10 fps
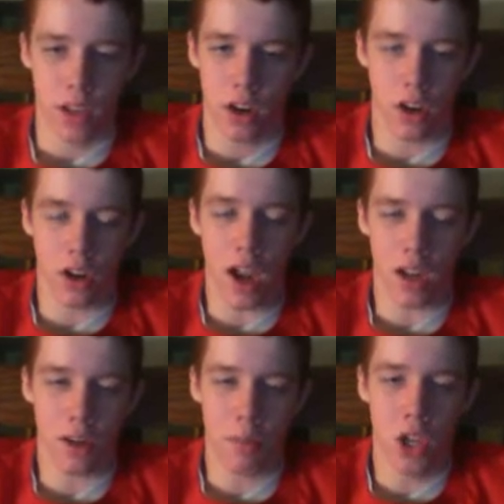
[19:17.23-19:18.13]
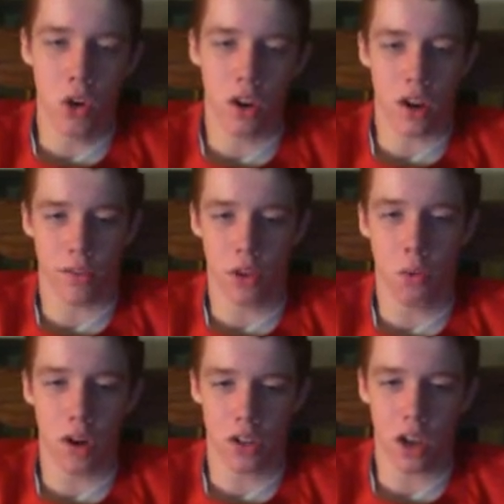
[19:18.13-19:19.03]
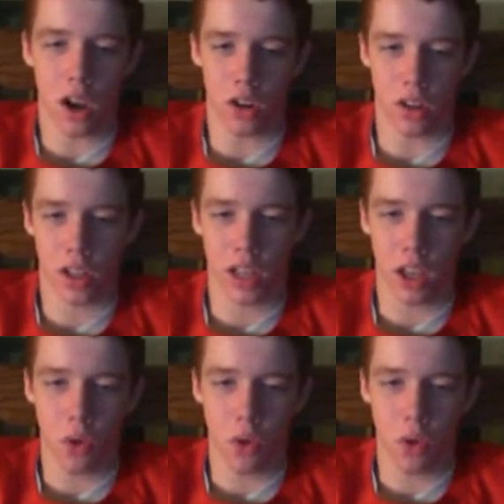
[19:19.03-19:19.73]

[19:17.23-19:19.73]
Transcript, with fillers: you're not going to be good enough to win a title like that.